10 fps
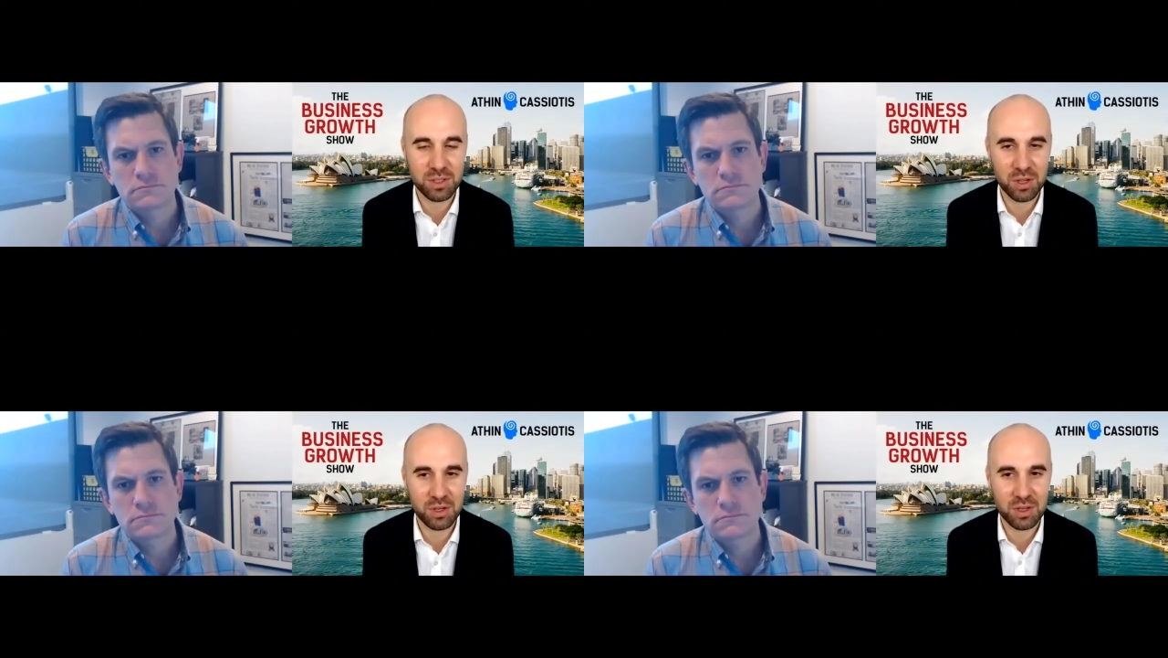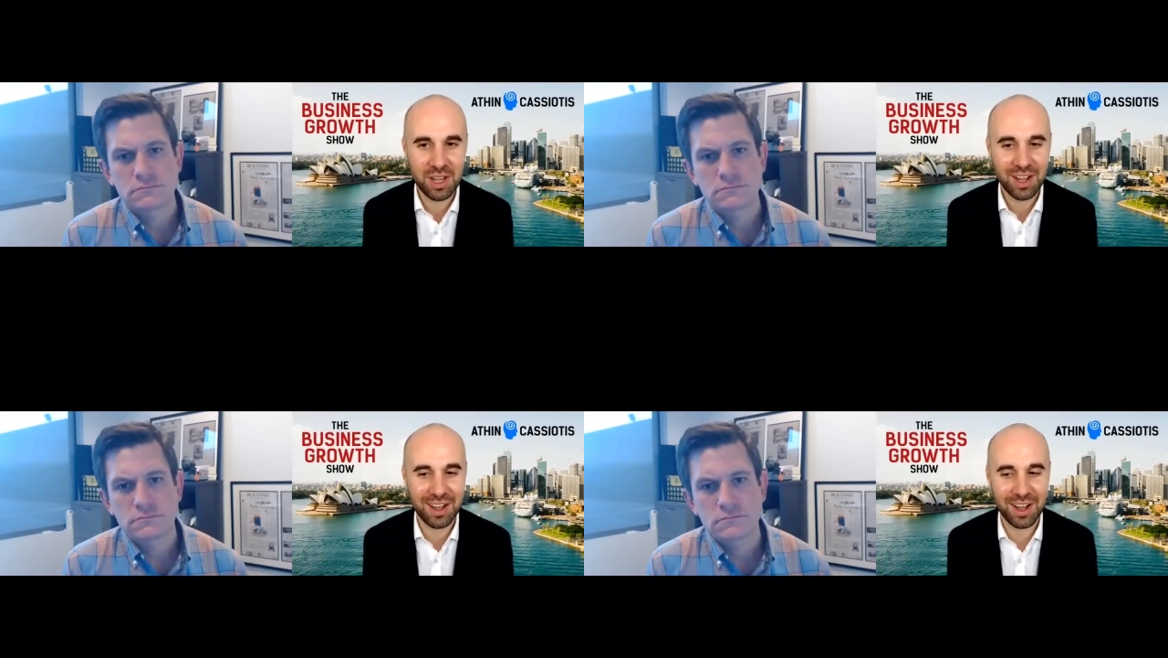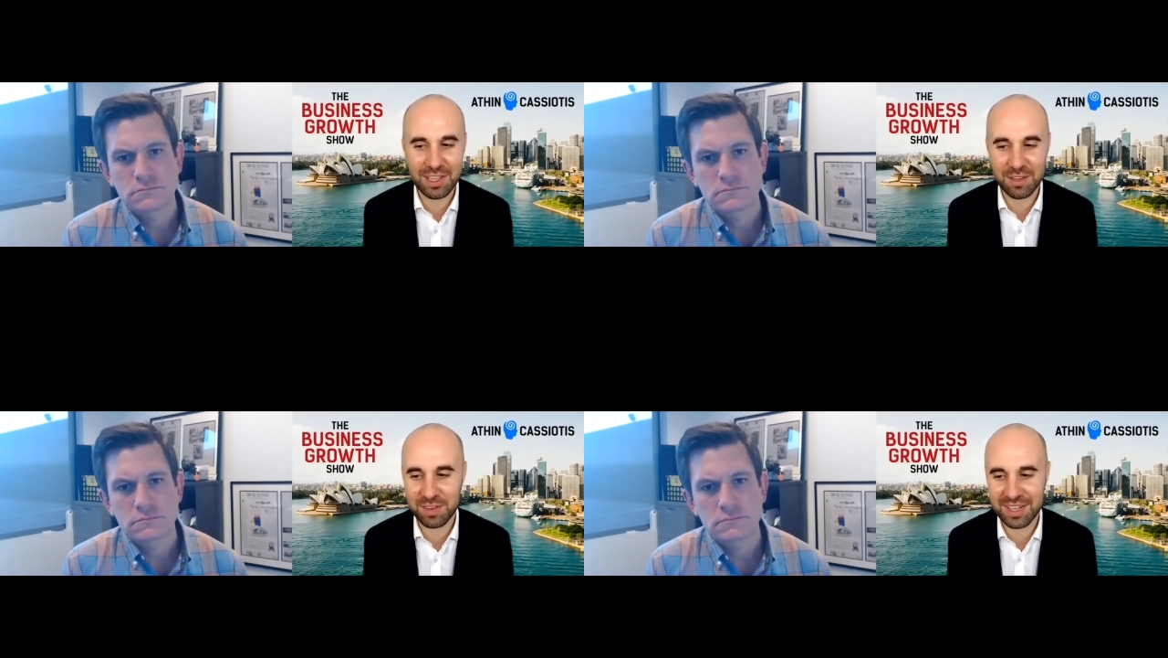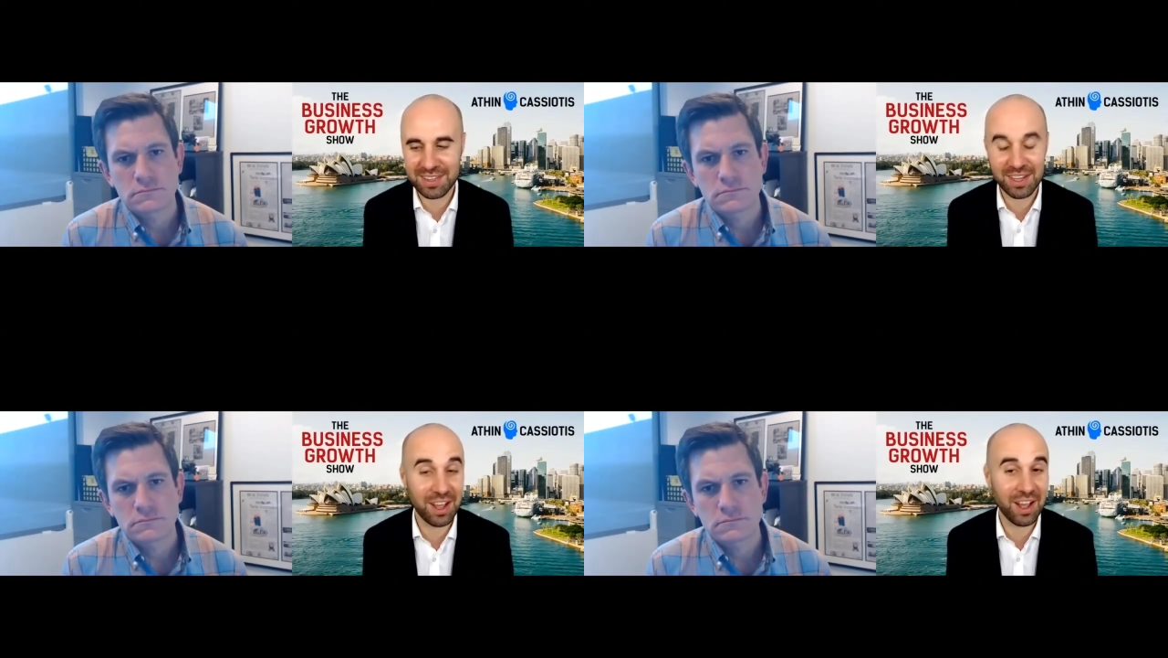Speaker 1: So uh, I definitely
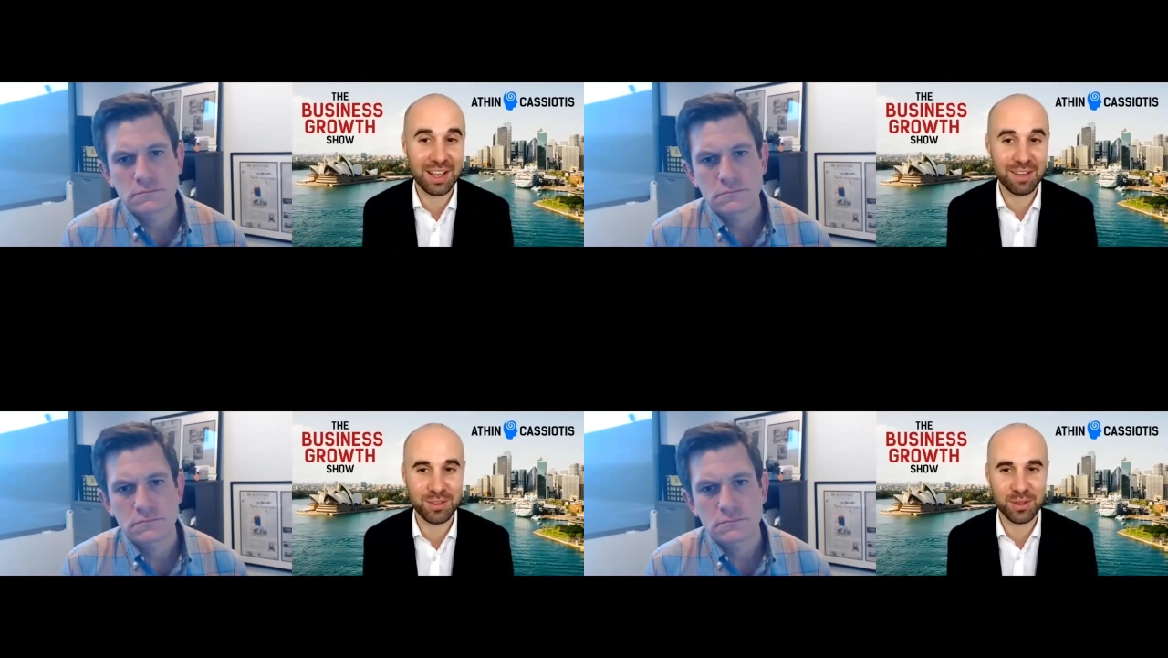get that. I loved